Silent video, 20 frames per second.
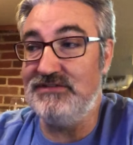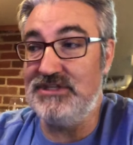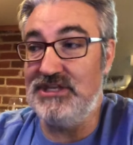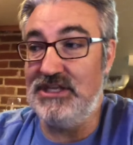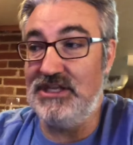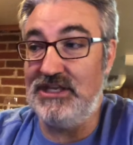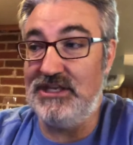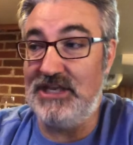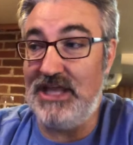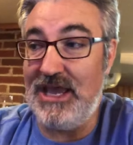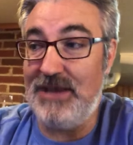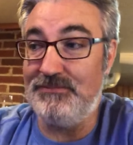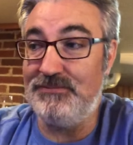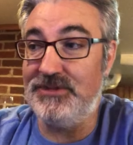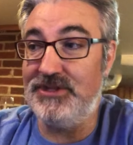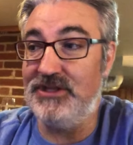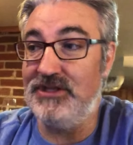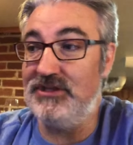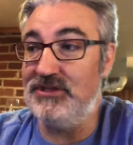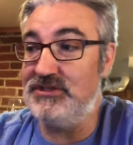it a depth
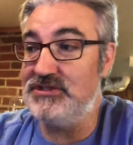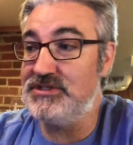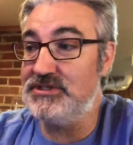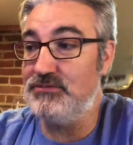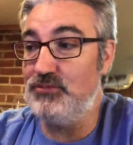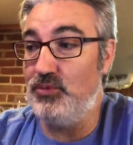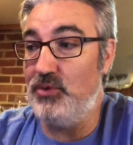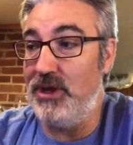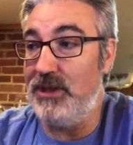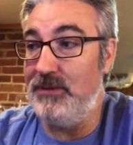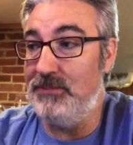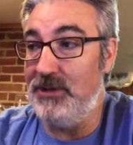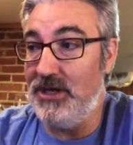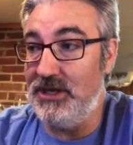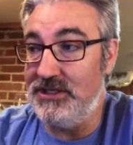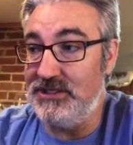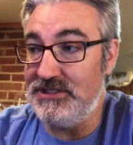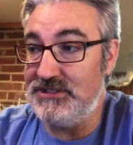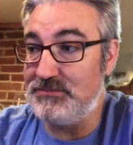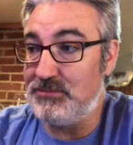that's way
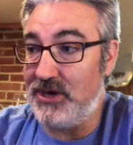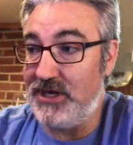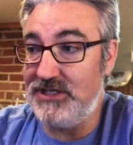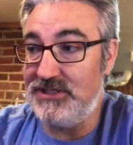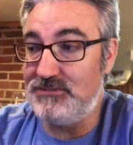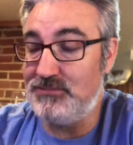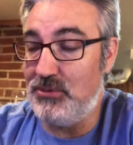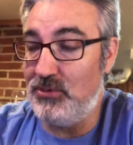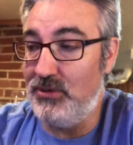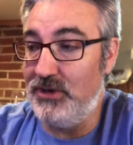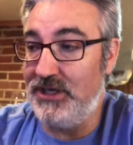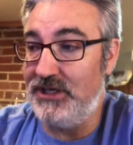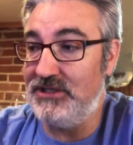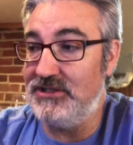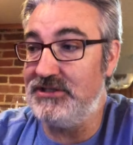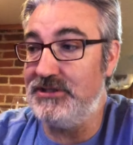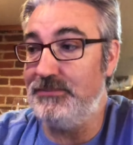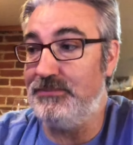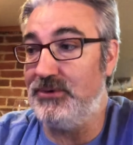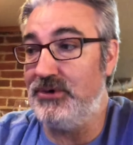beyond its price
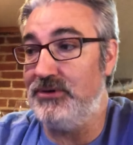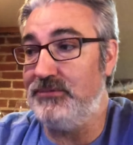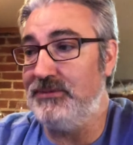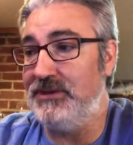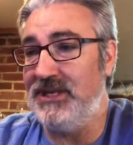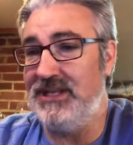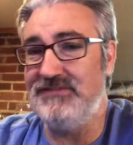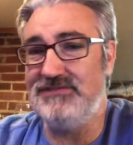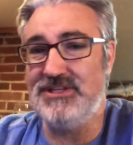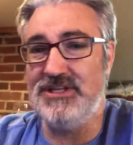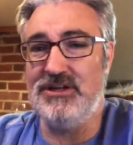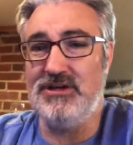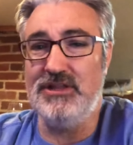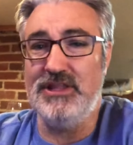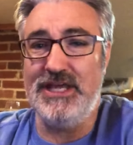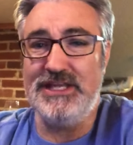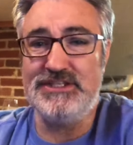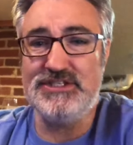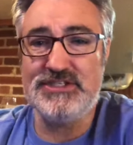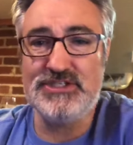point. The bourbon gives it all
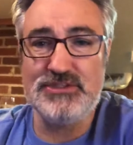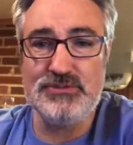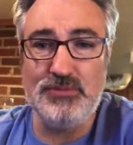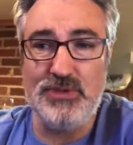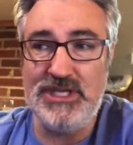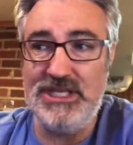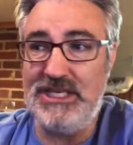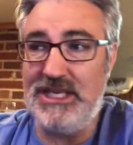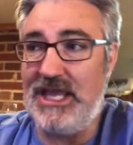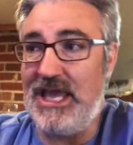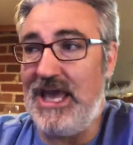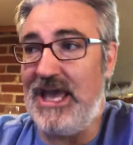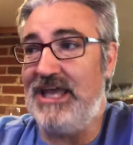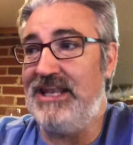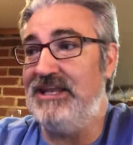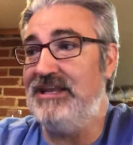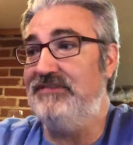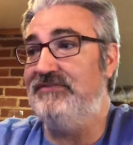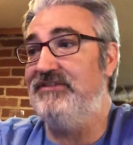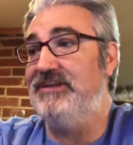that sweet
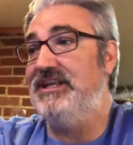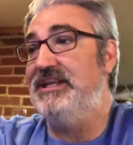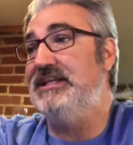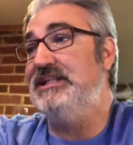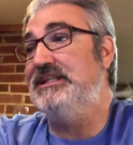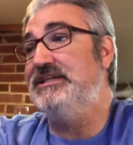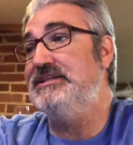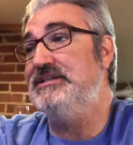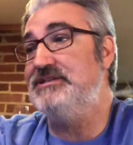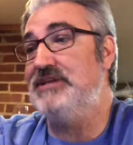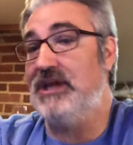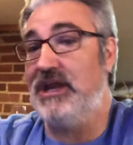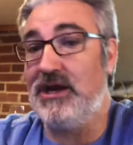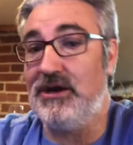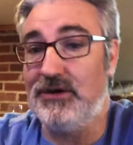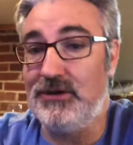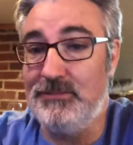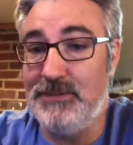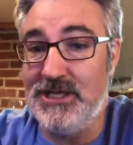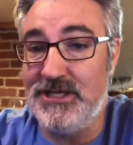candy, vanillas and
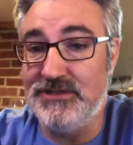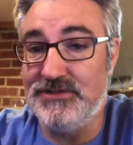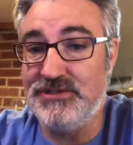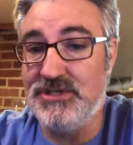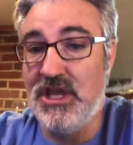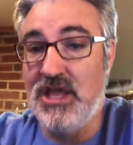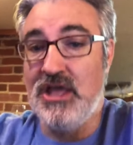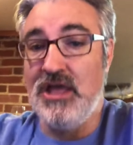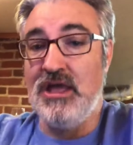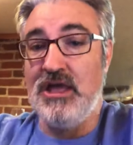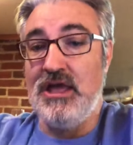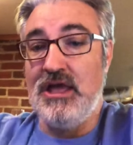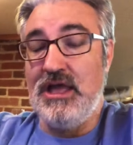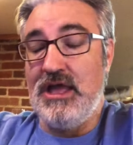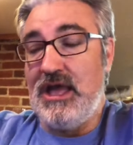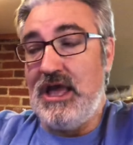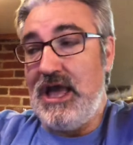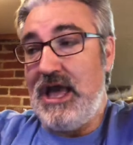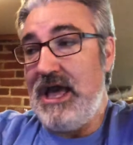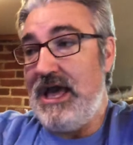caramels,
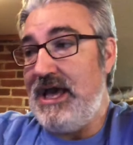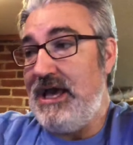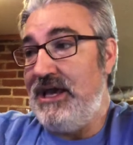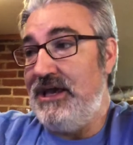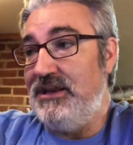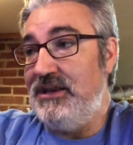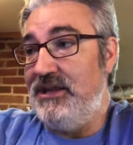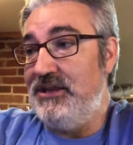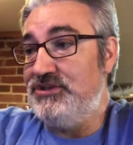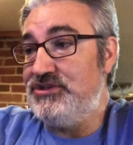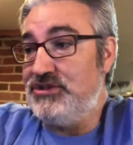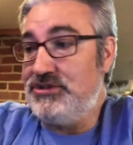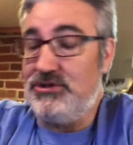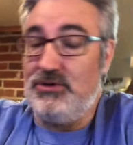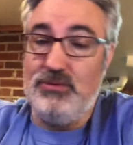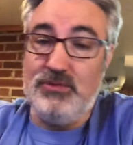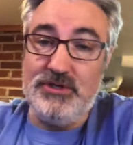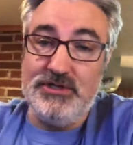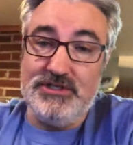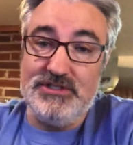and it's just
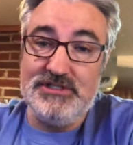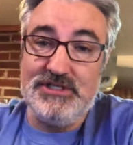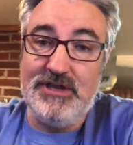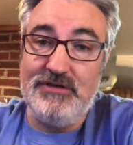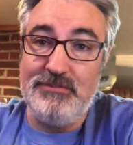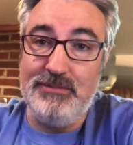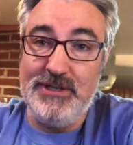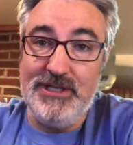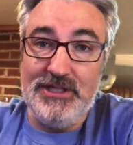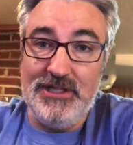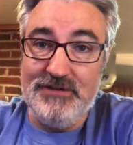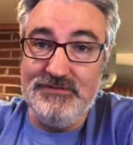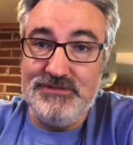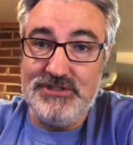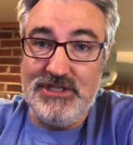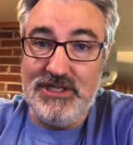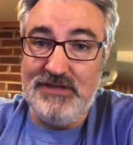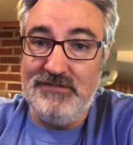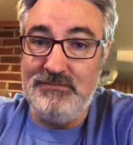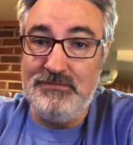gorgeous. Everybody loves
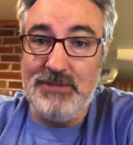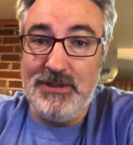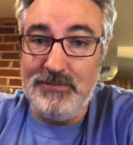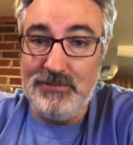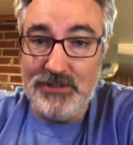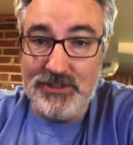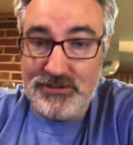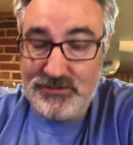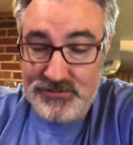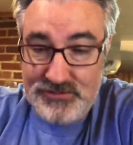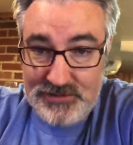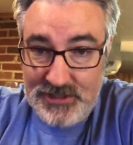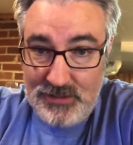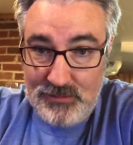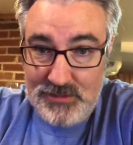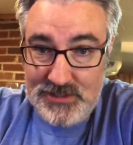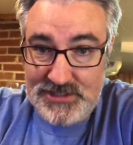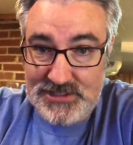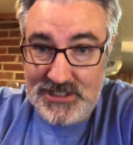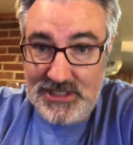it. Even people that don't drink
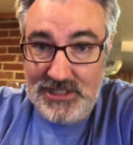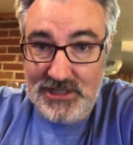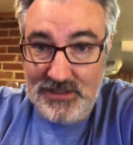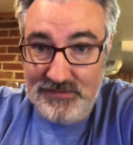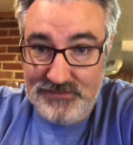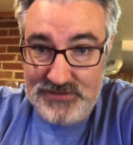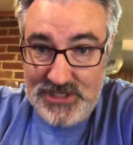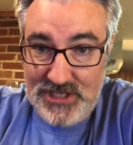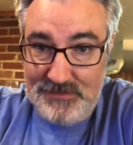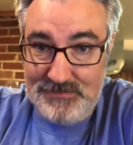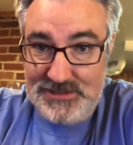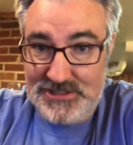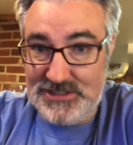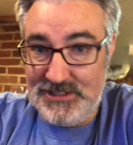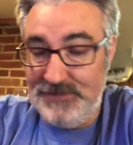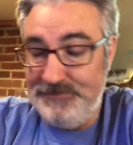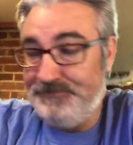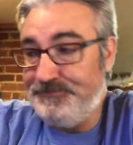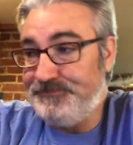whiskey love Jameson.